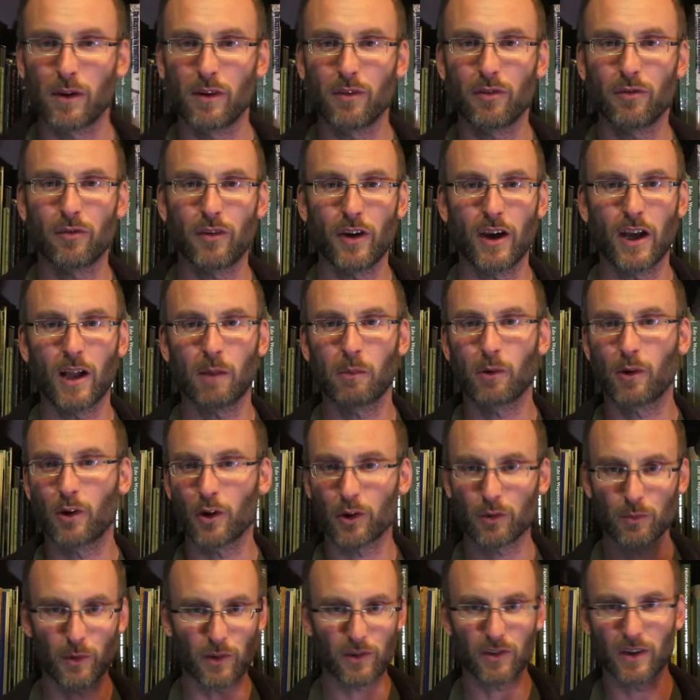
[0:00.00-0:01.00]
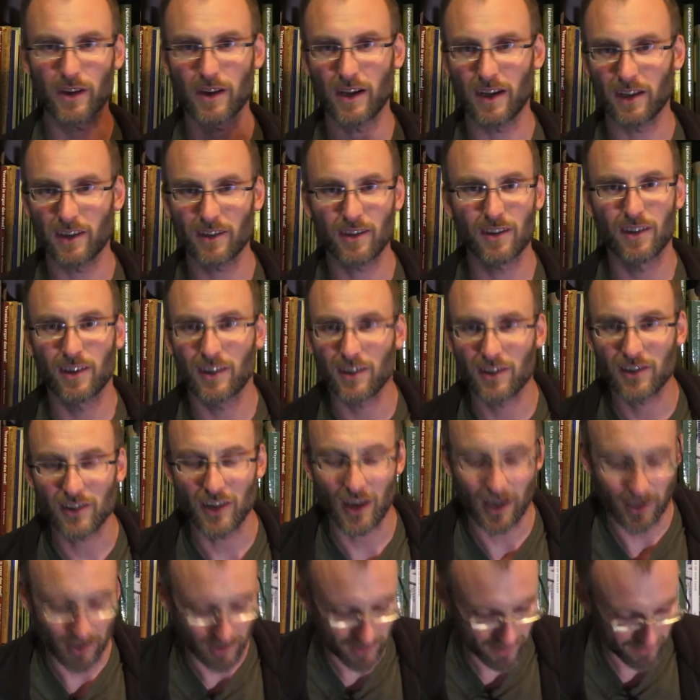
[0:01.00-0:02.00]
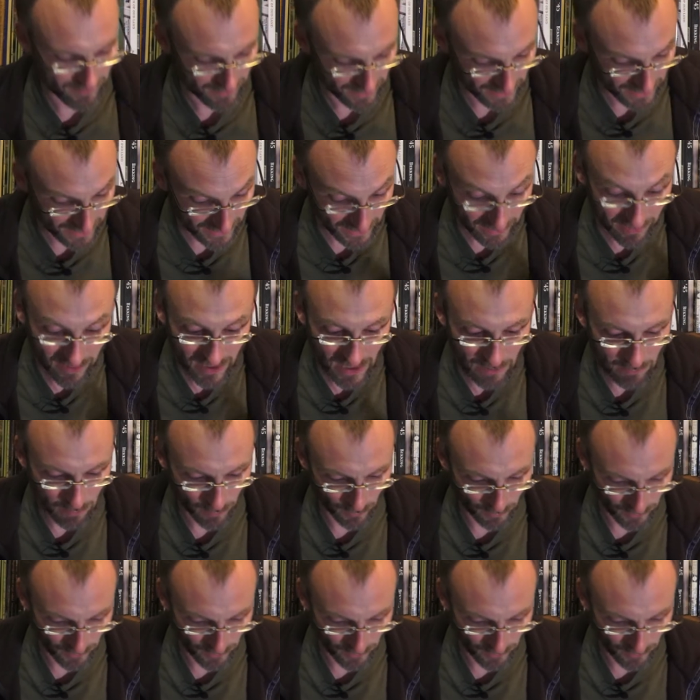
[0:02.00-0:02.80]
fail because once I get started, I can keep on